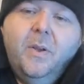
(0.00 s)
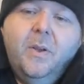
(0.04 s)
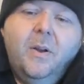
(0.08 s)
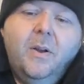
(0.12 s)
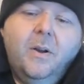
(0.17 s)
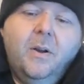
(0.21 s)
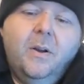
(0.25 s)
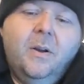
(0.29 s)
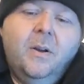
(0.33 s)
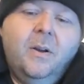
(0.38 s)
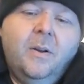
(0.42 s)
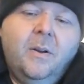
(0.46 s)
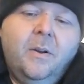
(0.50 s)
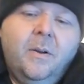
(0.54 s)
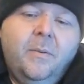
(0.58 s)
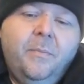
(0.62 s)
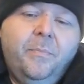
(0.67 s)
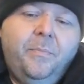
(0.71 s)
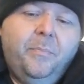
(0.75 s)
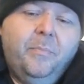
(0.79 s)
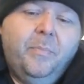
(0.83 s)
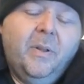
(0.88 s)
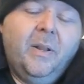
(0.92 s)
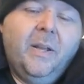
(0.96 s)
Um,
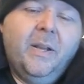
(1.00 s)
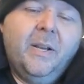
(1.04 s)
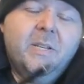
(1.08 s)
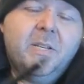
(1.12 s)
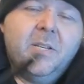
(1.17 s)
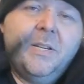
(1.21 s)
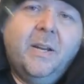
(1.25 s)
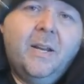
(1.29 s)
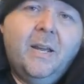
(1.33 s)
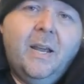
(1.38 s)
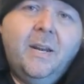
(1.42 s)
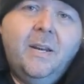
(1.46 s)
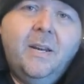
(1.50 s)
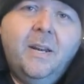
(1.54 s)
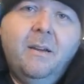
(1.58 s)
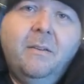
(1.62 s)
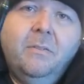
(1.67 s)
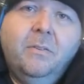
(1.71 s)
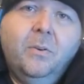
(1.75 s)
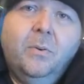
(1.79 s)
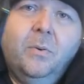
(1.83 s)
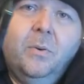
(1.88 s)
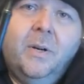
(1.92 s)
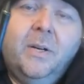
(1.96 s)
but like I said, I
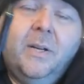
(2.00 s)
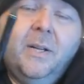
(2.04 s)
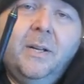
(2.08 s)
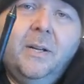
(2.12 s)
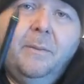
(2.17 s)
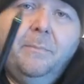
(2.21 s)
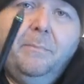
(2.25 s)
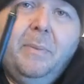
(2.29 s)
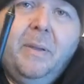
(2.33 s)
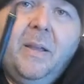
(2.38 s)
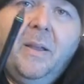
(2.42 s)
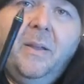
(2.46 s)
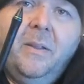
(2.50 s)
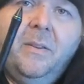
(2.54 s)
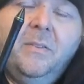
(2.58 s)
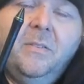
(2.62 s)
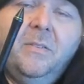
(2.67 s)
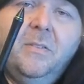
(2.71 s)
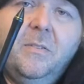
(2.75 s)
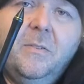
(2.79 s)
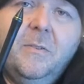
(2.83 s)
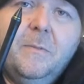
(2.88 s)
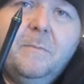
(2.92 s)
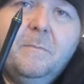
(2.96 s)
never run out of
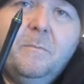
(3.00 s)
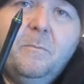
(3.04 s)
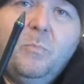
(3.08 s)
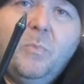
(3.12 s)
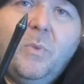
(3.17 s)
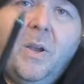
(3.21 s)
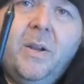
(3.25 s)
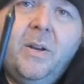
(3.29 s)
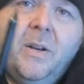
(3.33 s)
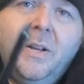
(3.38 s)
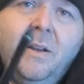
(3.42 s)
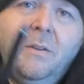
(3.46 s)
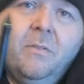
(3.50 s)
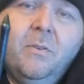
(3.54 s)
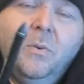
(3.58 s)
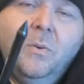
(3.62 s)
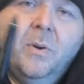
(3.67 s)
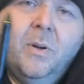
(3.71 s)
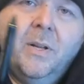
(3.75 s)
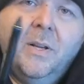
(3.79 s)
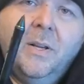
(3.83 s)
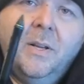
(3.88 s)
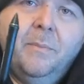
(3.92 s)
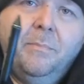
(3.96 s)
pens. I never
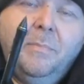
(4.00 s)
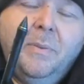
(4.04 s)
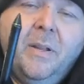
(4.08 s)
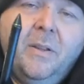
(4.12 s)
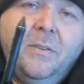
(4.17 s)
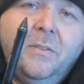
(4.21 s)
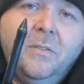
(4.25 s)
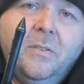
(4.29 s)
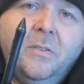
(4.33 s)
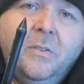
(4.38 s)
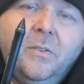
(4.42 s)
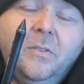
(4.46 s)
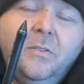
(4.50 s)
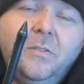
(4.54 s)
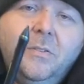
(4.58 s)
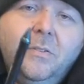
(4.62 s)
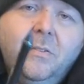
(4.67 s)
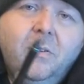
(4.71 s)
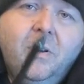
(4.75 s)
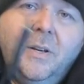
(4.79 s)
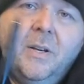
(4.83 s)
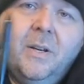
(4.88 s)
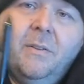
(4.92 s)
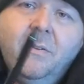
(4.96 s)
run out of pencils.
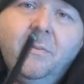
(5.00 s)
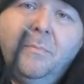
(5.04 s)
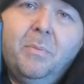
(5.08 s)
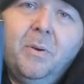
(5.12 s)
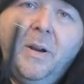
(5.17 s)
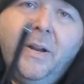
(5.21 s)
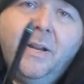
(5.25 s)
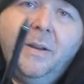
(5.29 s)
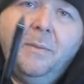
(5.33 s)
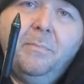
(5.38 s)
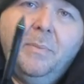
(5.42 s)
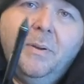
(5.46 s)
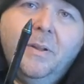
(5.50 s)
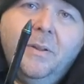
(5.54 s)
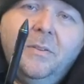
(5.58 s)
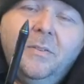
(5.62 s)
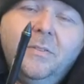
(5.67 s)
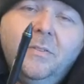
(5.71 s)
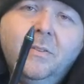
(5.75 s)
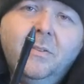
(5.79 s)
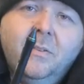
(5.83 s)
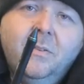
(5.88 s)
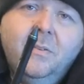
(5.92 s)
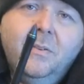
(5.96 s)
I never break a
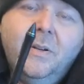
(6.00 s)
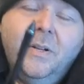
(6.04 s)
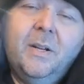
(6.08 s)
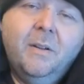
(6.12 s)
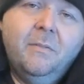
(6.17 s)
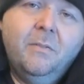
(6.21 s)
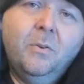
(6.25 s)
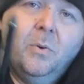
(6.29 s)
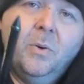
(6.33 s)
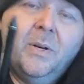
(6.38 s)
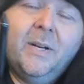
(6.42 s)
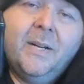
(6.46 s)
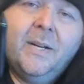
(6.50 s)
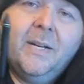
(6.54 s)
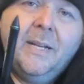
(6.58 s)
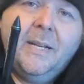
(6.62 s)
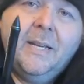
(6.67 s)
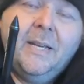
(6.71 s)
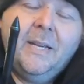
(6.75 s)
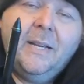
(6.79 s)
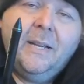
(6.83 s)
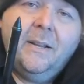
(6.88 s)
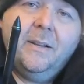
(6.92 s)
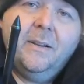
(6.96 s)
pencil. I never run out of
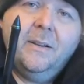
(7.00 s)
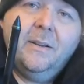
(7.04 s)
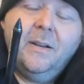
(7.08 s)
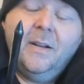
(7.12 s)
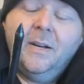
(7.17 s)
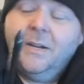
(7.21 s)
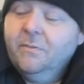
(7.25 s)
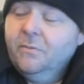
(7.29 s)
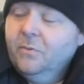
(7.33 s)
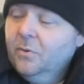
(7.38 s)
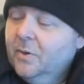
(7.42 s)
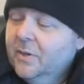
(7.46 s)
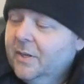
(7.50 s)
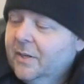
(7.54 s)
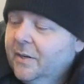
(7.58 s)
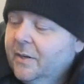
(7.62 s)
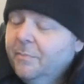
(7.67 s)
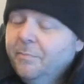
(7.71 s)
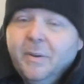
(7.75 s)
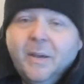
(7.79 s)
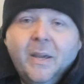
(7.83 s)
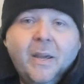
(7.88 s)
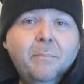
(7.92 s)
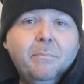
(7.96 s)
ink. I never run out
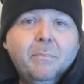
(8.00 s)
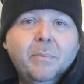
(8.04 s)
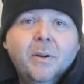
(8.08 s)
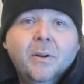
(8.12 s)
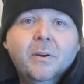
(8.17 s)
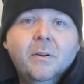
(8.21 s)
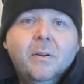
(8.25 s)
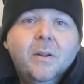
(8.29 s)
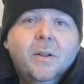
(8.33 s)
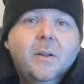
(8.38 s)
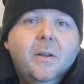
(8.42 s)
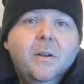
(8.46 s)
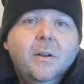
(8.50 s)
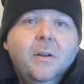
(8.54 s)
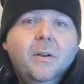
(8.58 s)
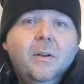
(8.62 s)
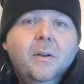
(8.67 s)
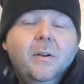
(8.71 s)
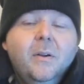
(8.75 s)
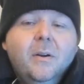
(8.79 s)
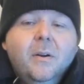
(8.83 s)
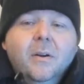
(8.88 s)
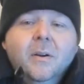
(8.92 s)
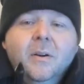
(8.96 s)
of paper.
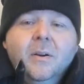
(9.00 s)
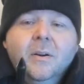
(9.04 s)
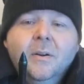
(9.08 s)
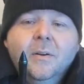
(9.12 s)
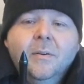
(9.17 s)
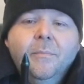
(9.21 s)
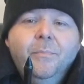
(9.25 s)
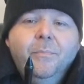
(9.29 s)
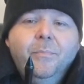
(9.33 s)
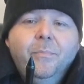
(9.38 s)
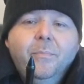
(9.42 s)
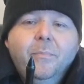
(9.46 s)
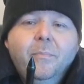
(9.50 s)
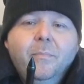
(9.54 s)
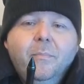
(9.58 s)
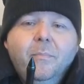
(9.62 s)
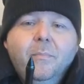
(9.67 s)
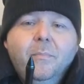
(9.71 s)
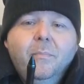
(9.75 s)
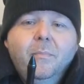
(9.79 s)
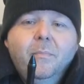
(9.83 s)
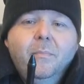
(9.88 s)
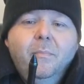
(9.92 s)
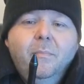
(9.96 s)
Um,
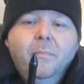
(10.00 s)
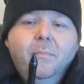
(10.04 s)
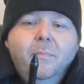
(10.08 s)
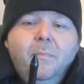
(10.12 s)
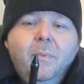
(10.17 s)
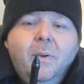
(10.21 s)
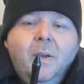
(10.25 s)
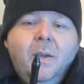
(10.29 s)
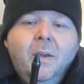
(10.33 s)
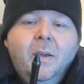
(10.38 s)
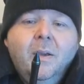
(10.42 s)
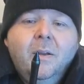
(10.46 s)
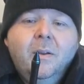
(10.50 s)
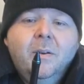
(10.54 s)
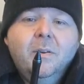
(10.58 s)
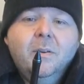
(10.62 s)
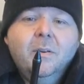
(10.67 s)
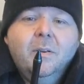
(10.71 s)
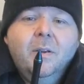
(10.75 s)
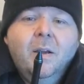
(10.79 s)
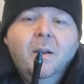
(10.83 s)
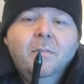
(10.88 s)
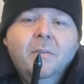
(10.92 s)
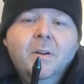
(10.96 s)
and
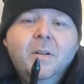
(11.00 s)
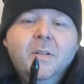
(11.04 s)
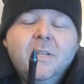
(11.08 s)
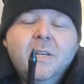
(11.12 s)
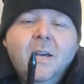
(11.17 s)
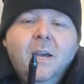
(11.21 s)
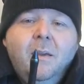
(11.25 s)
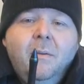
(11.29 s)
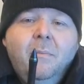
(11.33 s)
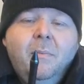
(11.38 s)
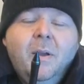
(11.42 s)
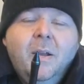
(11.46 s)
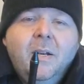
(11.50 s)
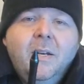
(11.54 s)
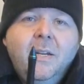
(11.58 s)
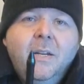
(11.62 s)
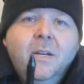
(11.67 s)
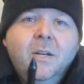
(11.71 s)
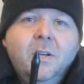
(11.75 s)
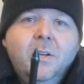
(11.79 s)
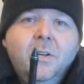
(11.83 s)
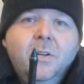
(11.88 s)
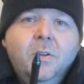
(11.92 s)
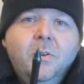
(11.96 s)
every time I
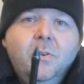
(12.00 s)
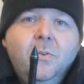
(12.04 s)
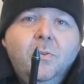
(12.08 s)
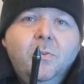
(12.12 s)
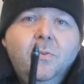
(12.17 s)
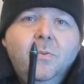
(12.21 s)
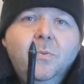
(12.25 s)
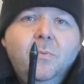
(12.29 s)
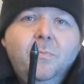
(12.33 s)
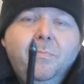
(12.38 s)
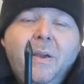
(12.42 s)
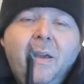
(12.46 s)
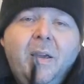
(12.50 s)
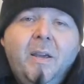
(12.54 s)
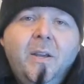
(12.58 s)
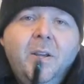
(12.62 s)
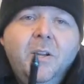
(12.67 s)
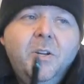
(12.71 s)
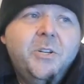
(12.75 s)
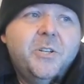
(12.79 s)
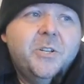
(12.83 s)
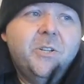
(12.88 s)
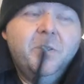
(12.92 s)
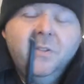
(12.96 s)
need a new
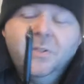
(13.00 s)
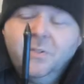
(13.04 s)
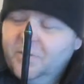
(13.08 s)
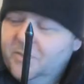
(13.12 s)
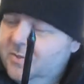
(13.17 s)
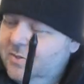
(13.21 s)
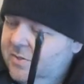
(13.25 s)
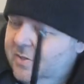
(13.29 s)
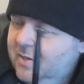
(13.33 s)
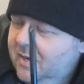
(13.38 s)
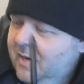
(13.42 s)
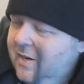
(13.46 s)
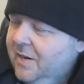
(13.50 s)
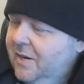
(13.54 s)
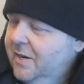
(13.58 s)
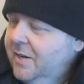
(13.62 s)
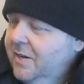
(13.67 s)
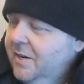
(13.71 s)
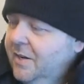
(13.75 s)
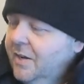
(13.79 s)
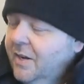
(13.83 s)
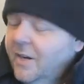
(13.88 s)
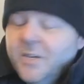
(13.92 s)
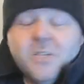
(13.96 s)
page, there's
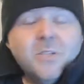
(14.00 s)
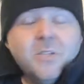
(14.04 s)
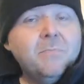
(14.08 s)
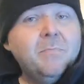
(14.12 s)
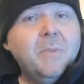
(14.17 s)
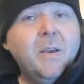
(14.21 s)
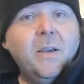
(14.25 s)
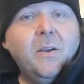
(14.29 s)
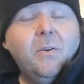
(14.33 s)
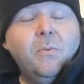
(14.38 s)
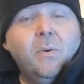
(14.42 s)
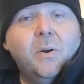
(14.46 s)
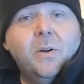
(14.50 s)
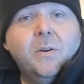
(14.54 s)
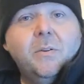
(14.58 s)
I just make one.